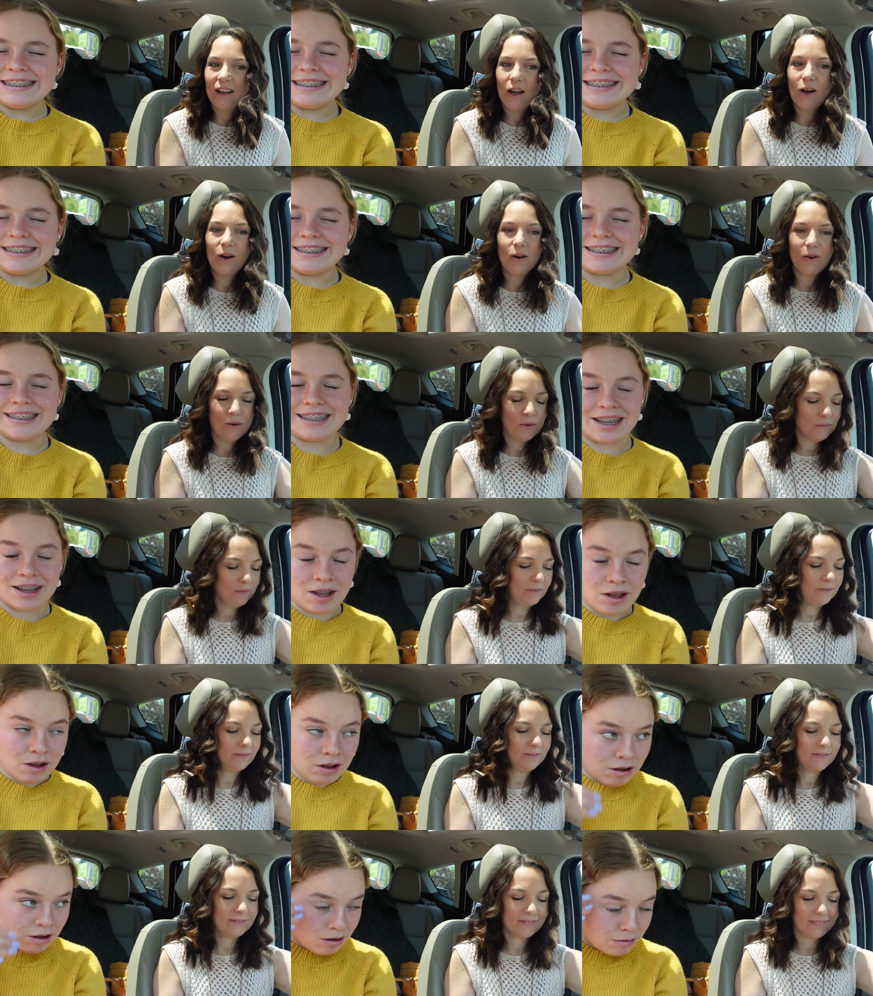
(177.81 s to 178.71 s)
Speaker 1: Oh,
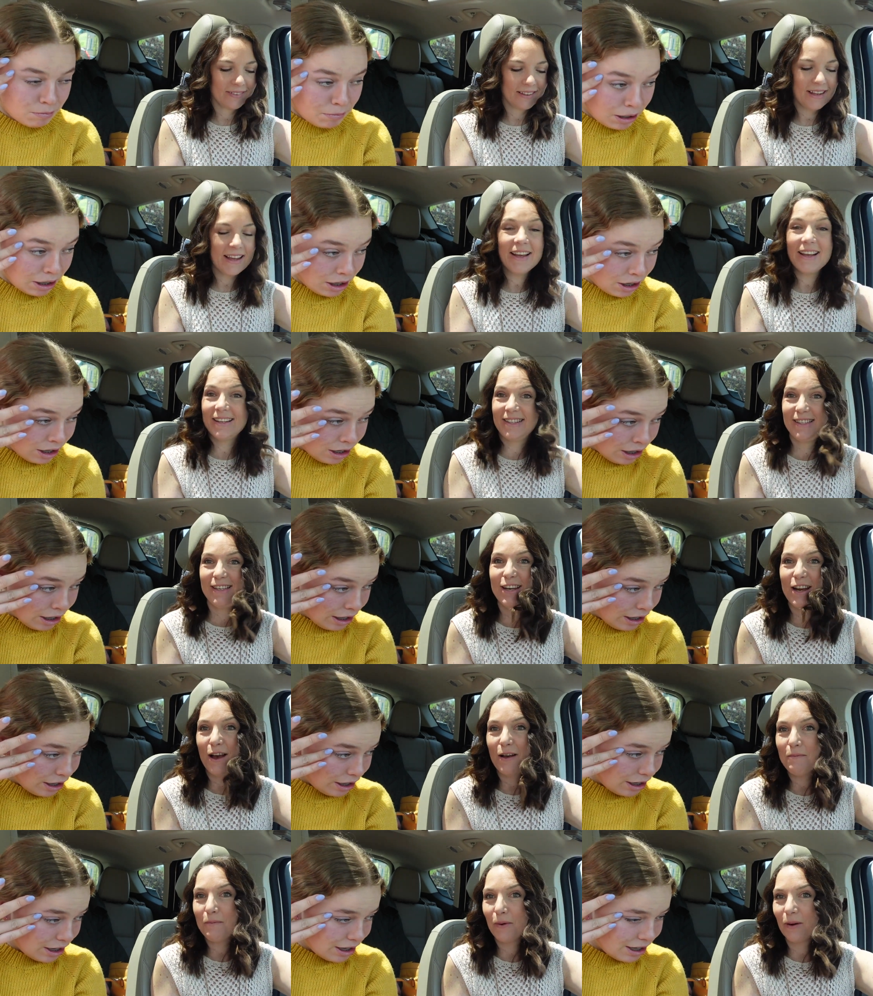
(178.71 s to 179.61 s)
oh it's
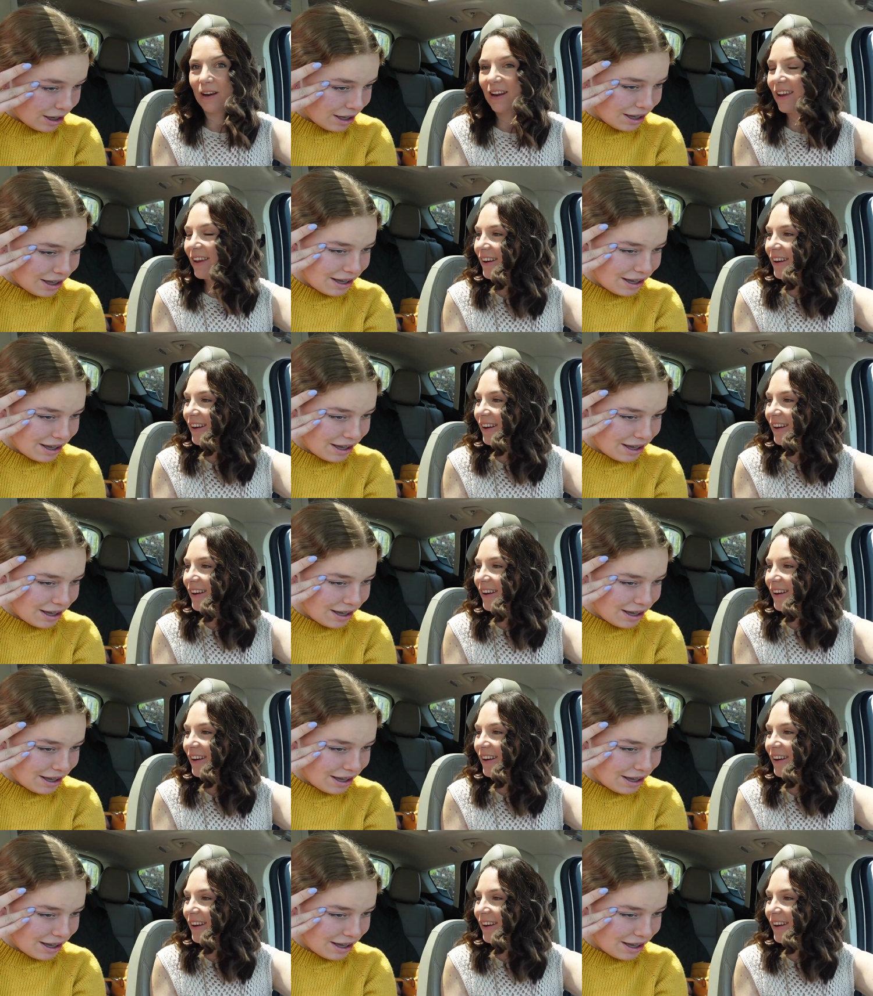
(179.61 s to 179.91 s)
not morning